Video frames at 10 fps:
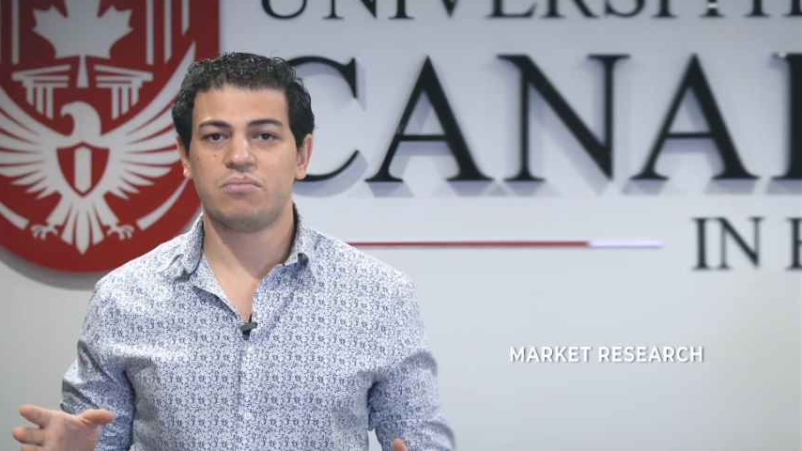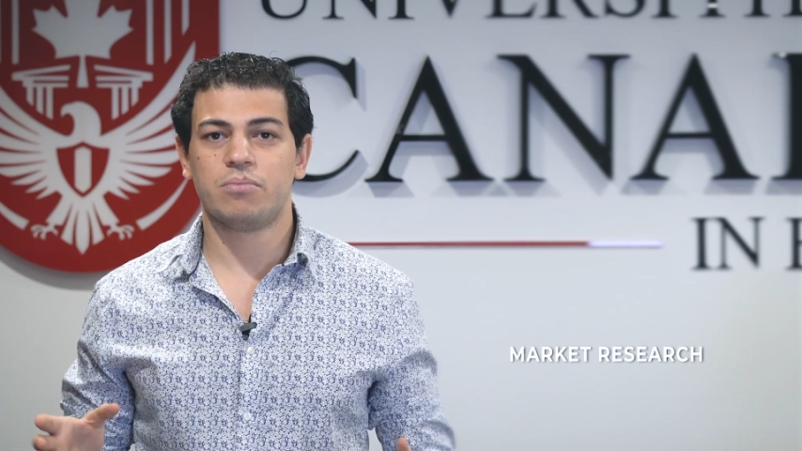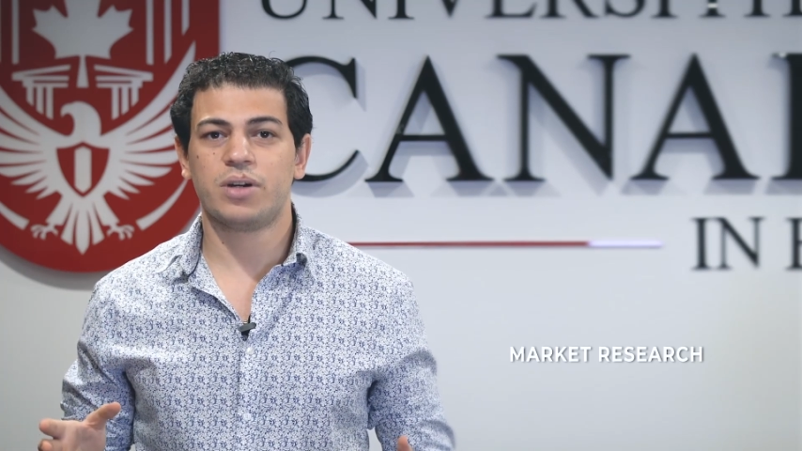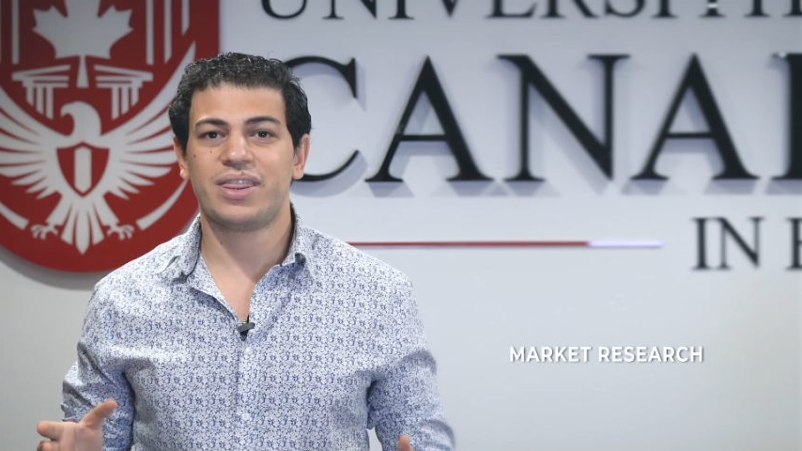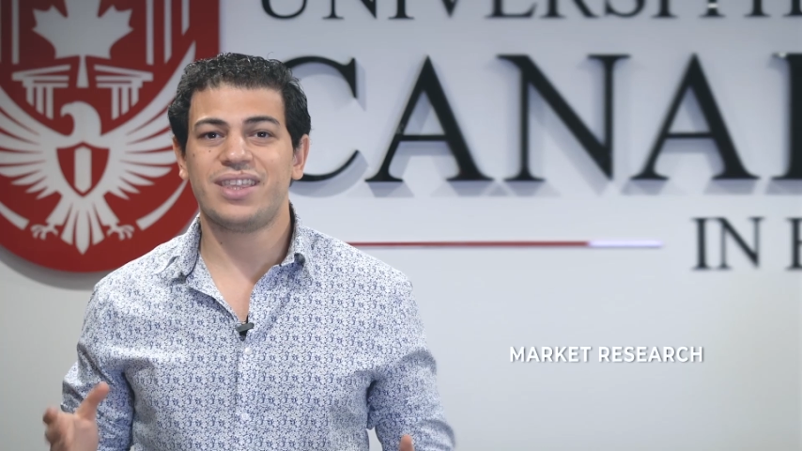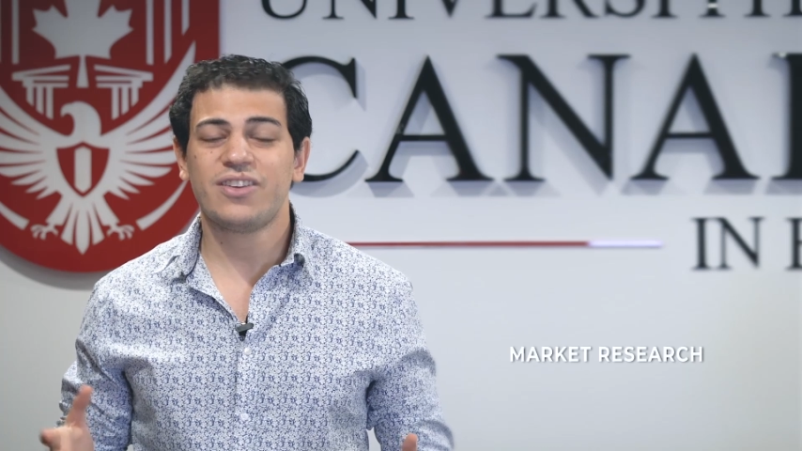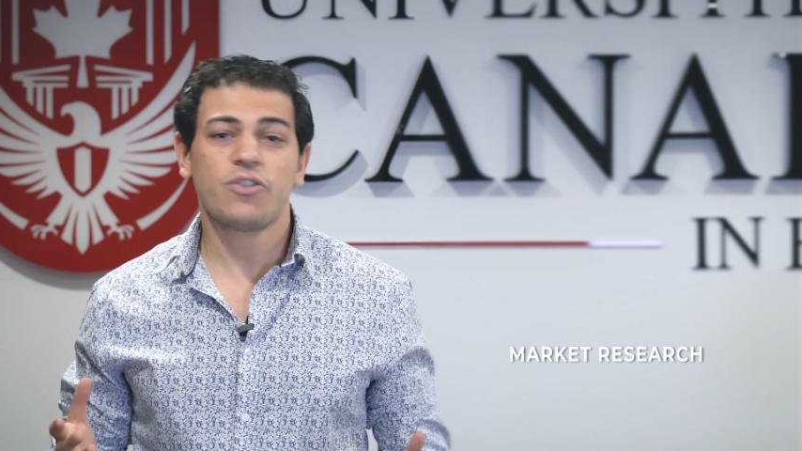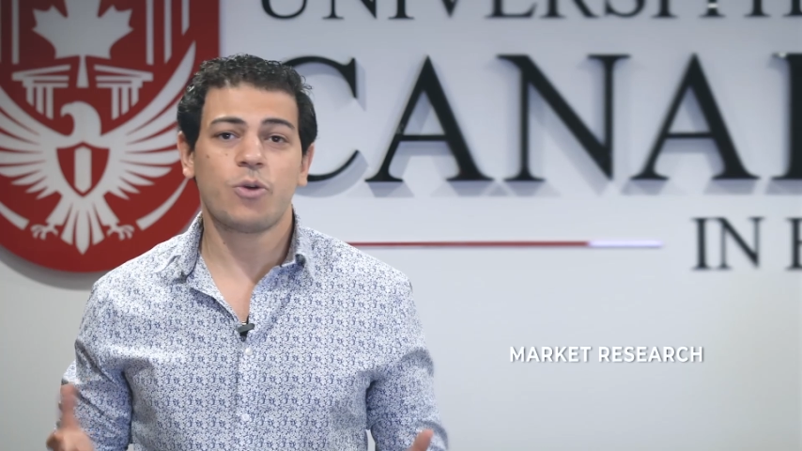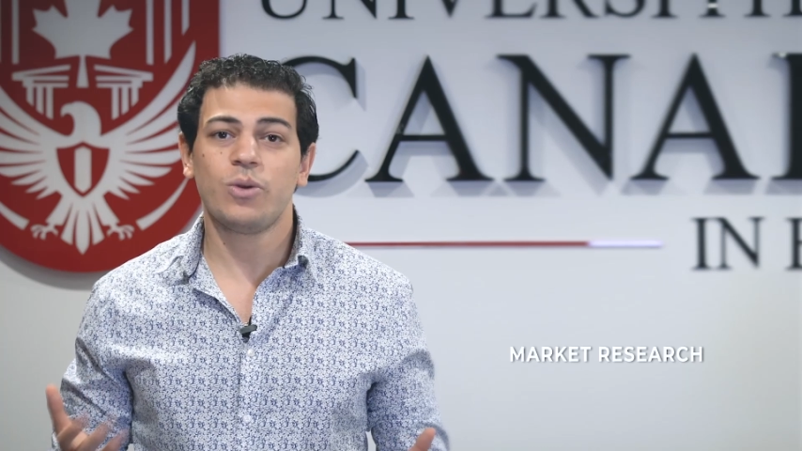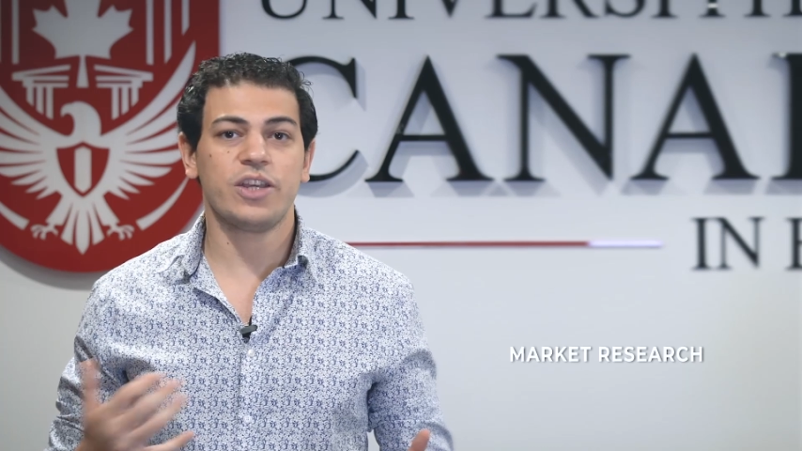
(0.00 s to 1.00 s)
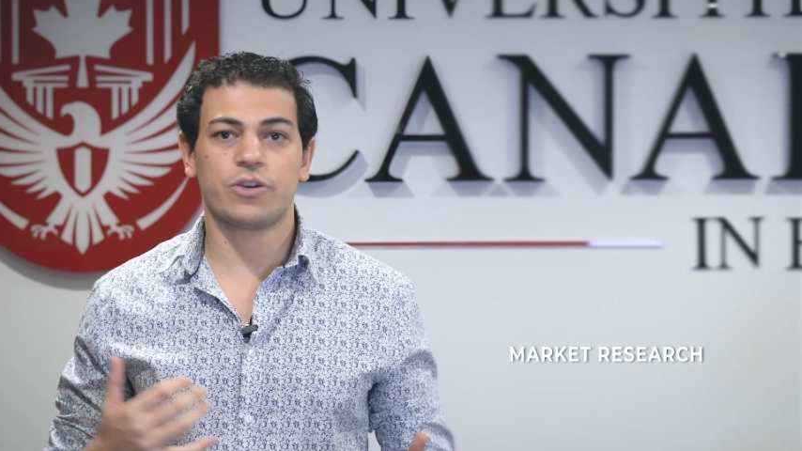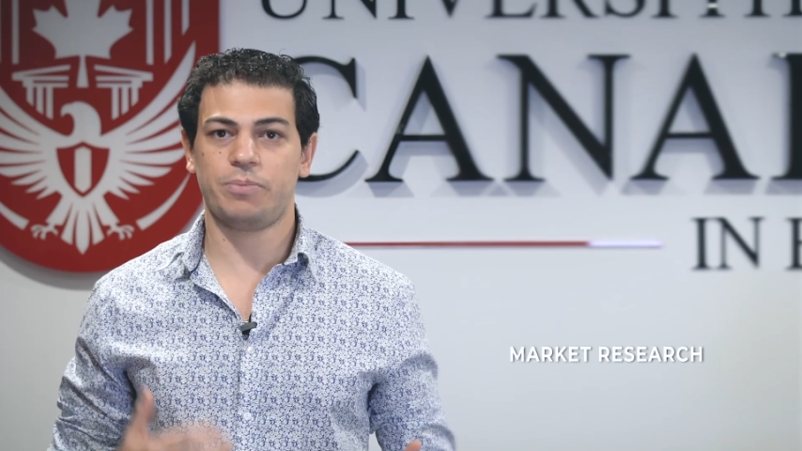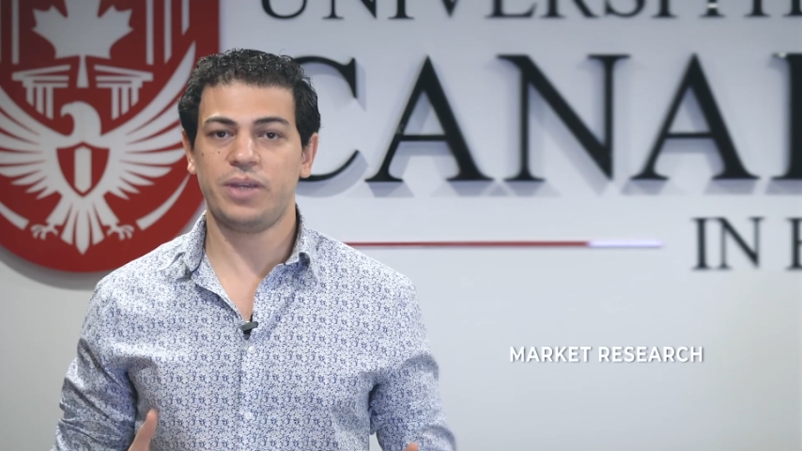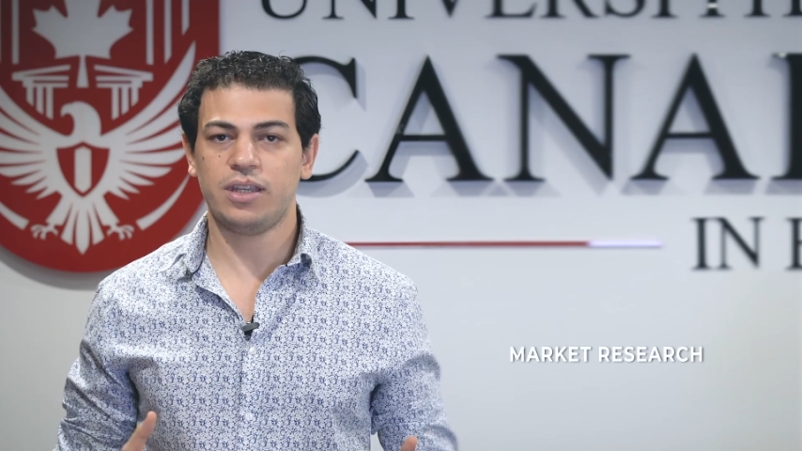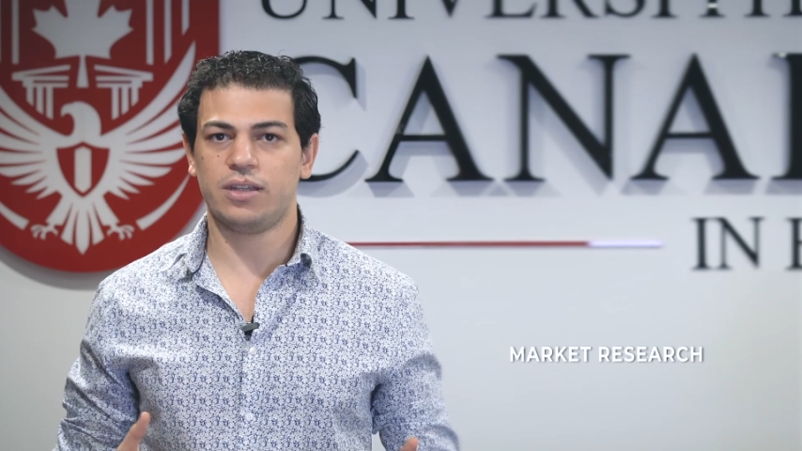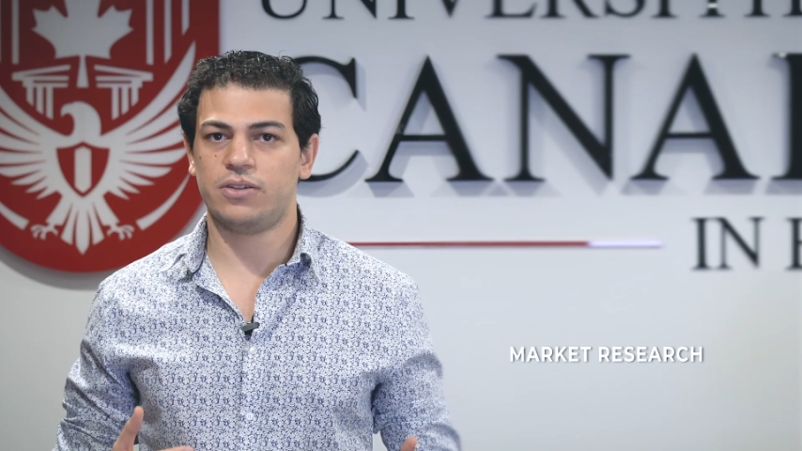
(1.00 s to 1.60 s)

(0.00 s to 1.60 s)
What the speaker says: but this is only your opinion.